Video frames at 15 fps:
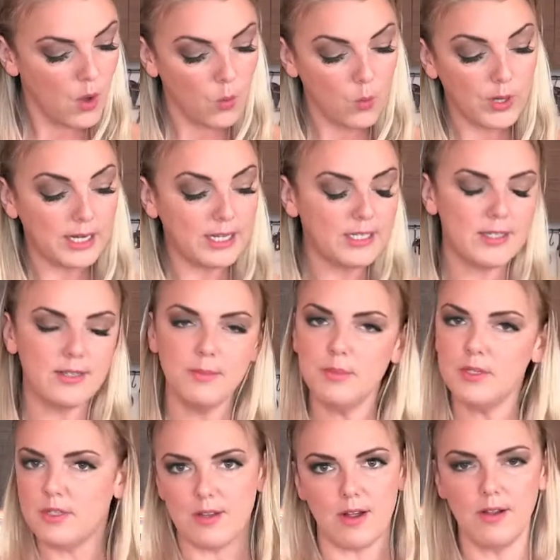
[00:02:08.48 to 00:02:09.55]
We need some
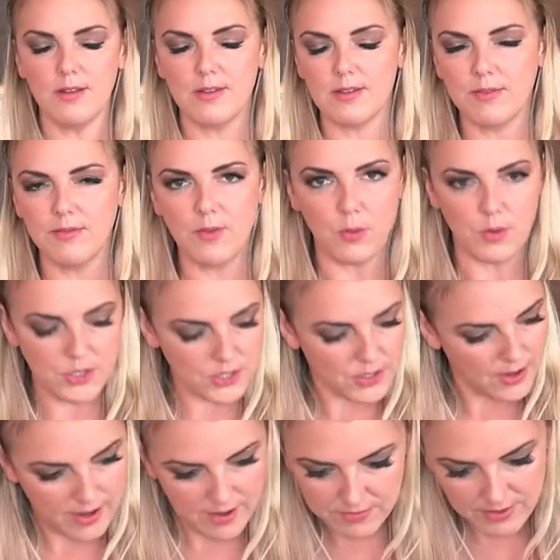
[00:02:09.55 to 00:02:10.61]
salt, of course
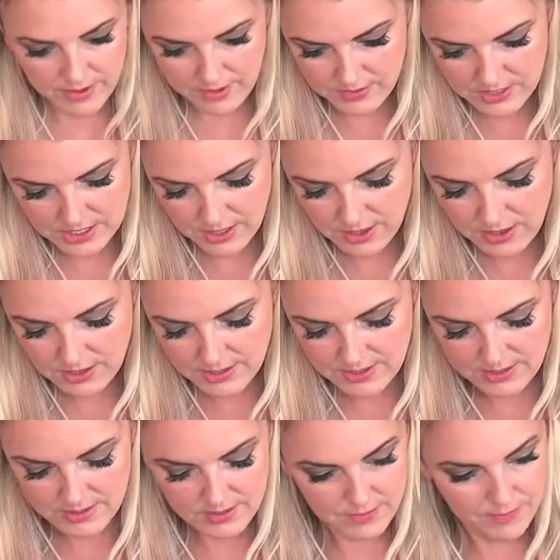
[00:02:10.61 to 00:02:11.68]
you have to have
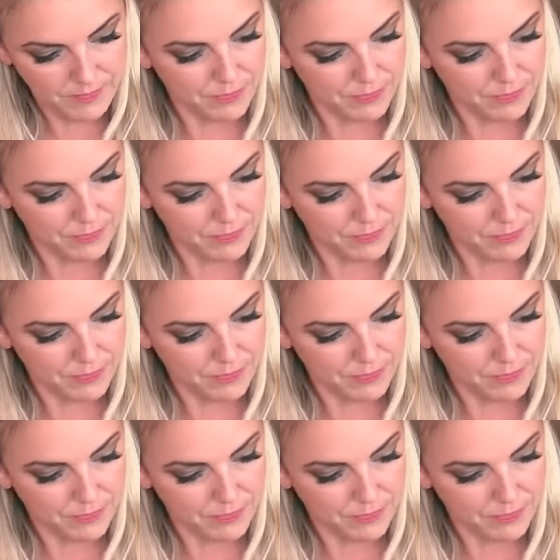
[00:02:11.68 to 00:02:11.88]
salt.